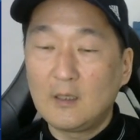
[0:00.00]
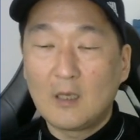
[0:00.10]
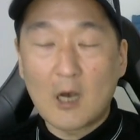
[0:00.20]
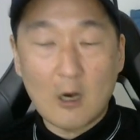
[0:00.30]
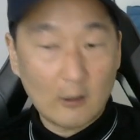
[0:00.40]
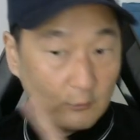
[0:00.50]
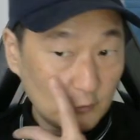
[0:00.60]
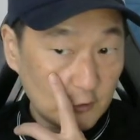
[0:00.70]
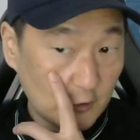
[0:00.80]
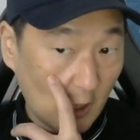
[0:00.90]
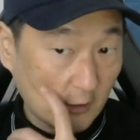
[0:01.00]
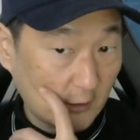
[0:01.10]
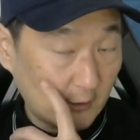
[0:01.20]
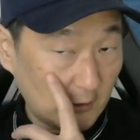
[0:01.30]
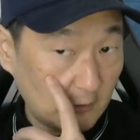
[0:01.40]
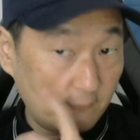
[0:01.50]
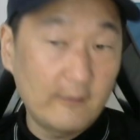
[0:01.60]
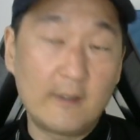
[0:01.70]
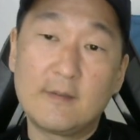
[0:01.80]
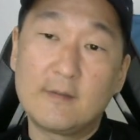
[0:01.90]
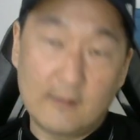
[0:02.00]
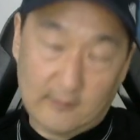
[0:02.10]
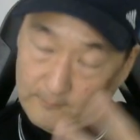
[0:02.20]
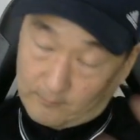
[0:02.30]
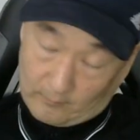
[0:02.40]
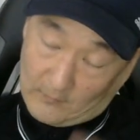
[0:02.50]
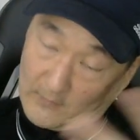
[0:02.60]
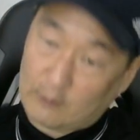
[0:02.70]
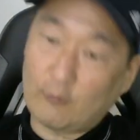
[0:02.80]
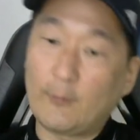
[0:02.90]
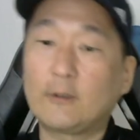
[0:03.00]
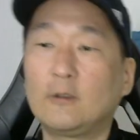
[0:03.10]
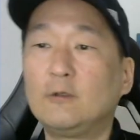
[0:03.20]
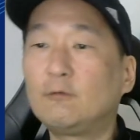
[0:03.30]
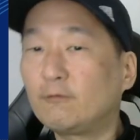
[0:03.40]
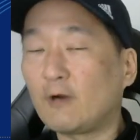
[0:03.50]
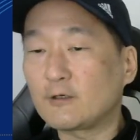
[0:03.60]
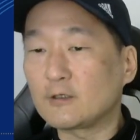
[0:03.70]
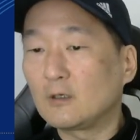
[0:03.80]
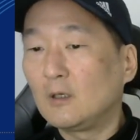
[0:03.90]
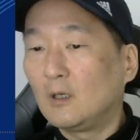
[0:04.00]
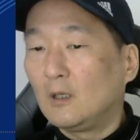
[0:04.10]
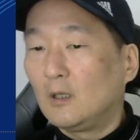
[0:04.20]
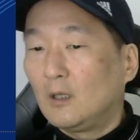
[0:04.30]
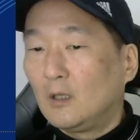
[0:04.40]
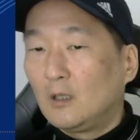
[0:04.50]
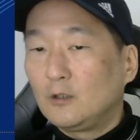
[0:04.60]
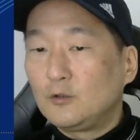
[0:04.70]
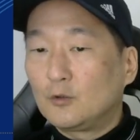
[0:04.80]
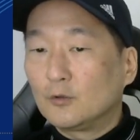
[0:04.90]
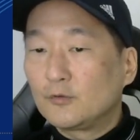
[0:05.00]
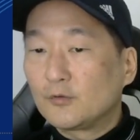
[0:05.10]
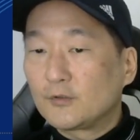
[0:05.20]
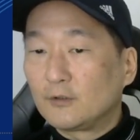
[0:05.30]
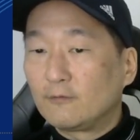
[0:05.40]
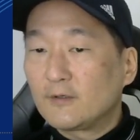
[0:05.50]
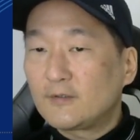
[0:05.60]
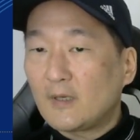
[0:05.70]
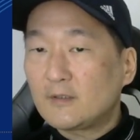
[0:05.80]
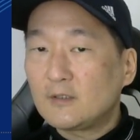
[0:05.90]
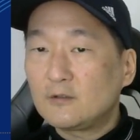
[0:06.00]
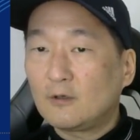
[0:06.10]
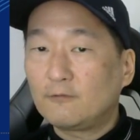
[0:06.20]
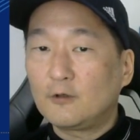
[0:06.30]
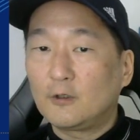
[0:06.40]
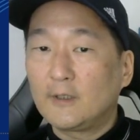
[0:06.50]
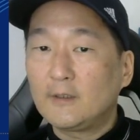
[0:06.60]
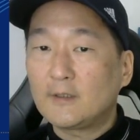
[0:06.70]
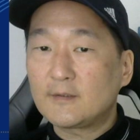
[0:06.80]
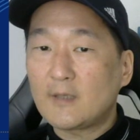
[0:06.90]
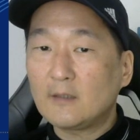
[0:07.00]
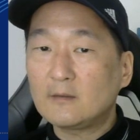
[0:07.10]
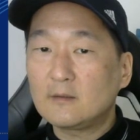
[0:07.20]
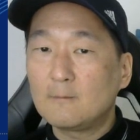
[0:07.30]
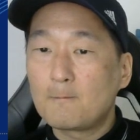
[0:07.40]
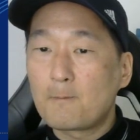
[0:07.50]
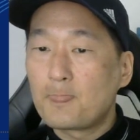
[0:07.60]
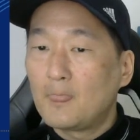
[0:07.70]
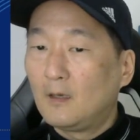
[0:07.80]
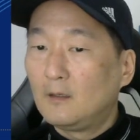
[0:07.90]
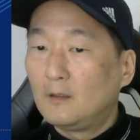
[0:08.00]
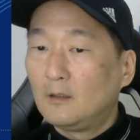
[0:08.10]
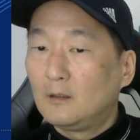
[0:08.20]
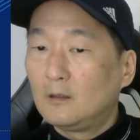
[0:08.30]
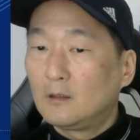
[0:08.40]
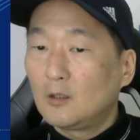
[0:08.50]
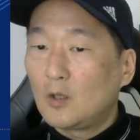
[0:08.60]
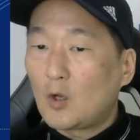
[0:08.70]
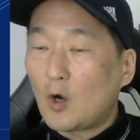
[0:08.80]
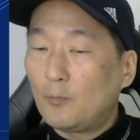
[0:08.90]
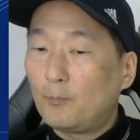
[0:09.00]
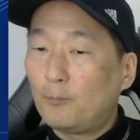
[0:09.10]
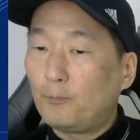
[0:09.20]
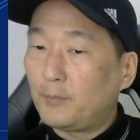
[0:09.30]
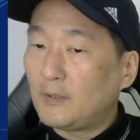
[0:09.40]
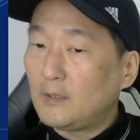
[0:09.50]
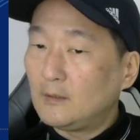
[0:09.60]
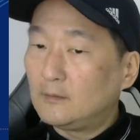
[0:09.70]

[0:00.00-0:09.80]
how can we check if it is incrementally refreshing. You go to server settings of your dataset, copy